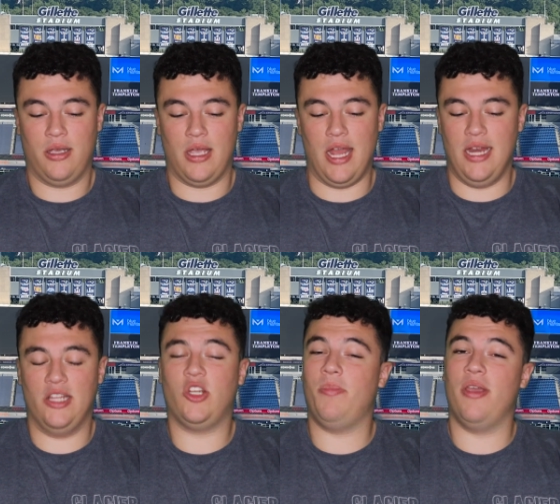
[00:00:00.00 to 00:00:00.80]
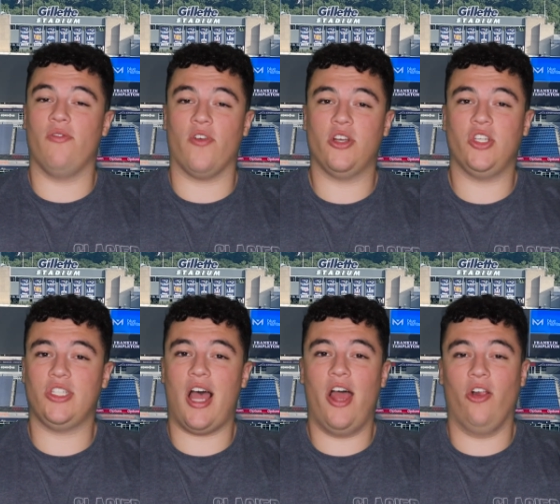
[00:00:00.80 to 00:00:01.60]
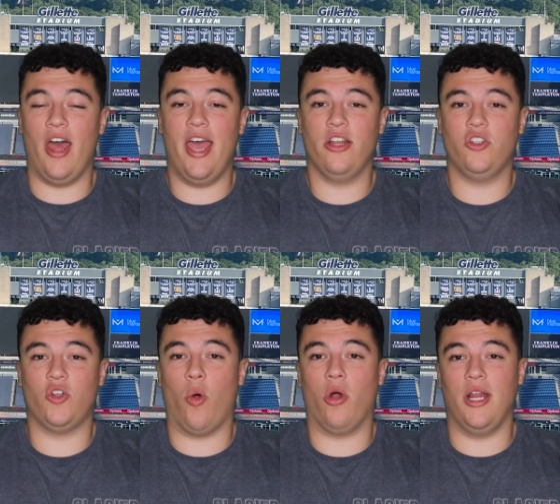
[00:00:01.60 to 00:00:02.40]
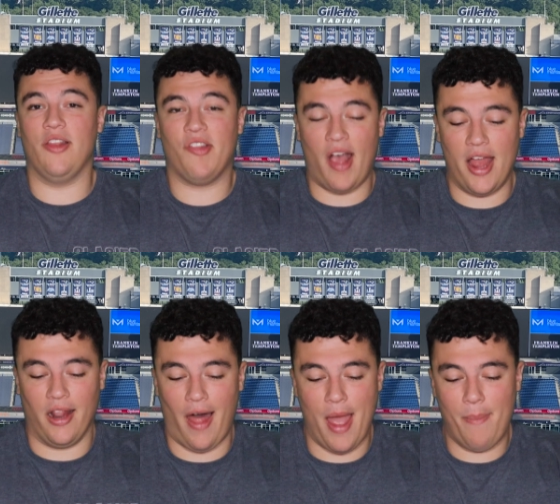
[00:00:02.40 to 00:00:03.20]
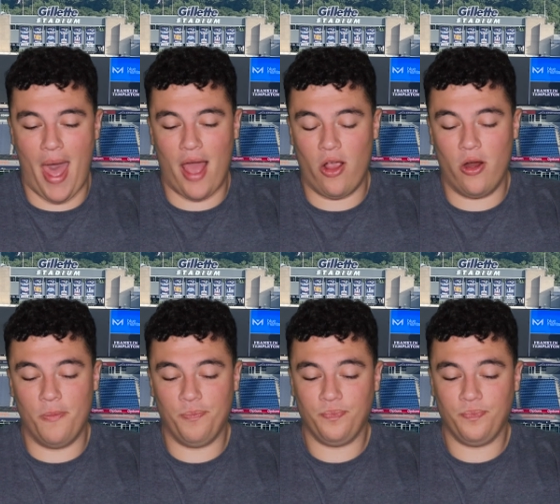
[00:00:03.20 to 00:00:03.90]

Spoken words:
It needs to be a versatile edge or an inside linebacker